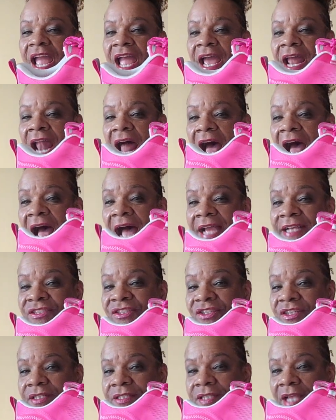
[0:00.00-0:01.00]
And I
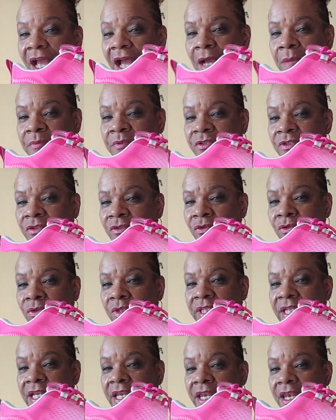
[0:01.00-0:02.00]
just
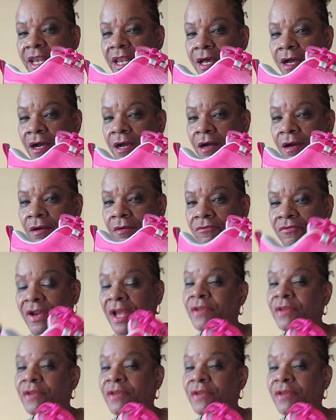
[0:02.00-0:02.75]
absolutely love,